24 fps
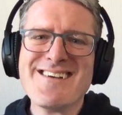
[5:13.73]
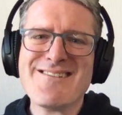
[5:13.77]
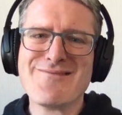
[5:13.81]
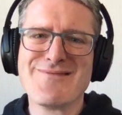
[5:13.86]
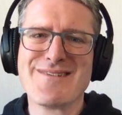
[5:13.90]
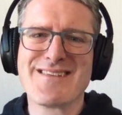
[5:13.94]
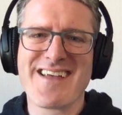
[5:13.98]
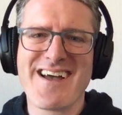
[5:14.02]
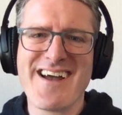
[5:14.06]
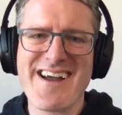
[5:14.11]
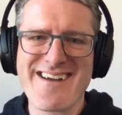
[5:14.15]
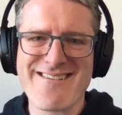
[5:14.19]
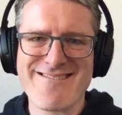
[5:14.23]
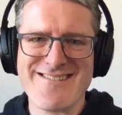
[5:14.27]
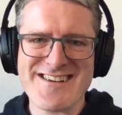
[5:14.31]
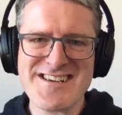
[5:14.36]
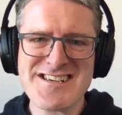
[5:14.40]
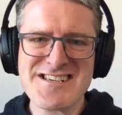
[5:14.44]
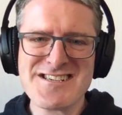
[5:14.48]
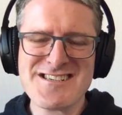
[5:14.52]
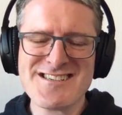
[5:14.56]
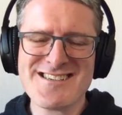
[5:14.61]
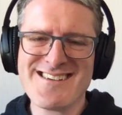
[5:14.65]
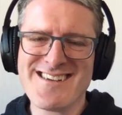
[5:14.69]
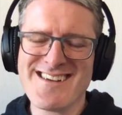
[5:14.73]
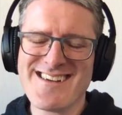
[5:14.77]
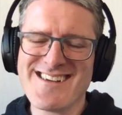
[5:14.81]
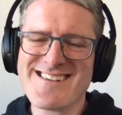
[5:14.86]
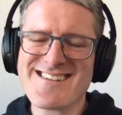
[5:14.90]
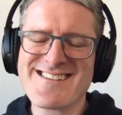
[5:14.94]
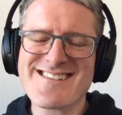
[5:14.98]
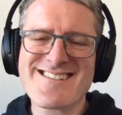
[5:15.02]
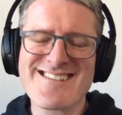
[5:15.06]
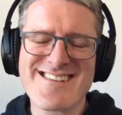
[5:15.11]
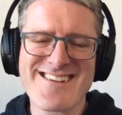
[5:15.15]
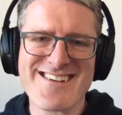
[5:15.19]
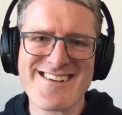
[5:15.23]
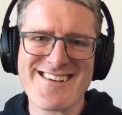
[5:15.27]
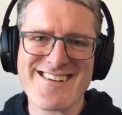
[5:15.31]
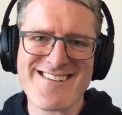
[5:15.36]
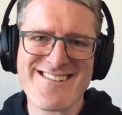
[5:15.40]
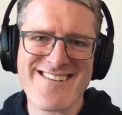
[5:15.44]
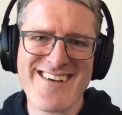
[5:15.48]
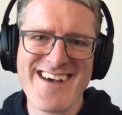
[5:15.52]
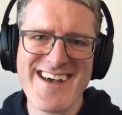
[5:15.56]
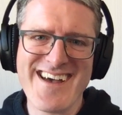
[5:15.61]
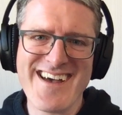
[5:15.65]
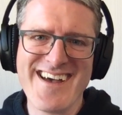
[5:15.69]
with Irish
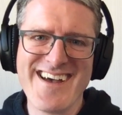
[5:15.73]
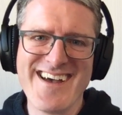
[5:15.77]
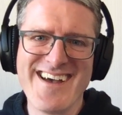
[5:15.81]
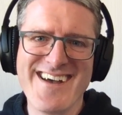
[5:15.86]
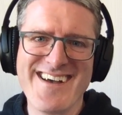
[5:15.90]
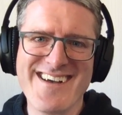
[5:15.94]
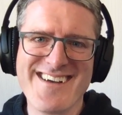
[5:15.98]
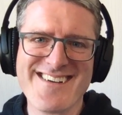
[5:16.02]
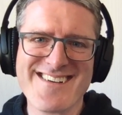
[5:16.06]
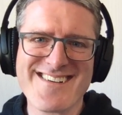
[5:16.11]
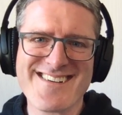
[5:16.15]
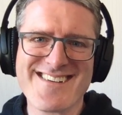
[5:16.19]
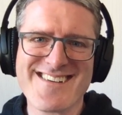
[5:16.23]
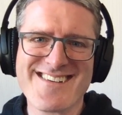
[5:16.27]
to